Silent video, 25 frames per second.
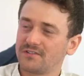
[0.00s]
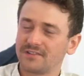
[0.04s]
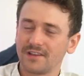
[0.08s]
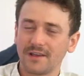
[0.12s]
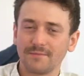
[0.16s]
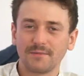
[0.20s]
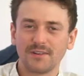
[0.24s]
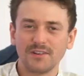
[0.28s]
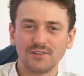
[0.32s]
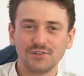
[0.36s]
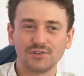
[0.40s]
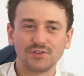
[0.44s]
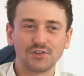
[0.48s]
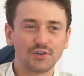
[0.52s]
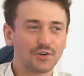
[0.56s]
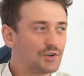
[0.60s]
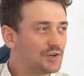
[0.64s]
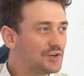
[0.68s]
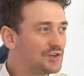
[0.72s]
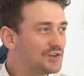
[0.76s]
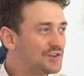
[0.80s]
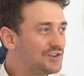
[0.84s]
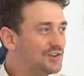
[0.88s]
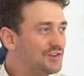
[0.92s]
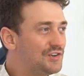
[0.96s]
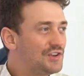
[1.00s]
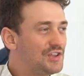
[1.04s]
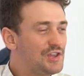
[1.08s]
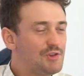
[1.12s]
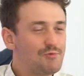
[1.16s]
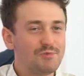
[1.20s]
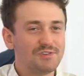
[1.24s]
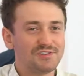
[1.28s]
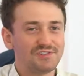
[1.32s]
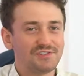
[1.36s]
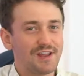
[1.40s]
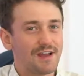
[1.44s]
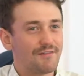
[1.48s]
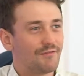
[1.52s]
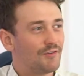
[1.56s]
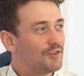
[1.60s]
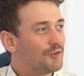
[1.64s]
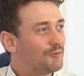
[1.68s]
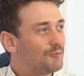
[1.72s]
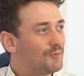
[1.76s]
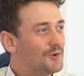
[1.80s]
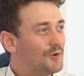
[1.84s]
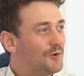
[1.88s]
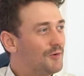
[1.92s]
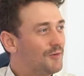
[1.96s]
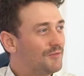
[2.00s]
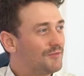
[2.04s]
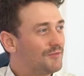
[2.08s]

as I'm concerned, he was never the real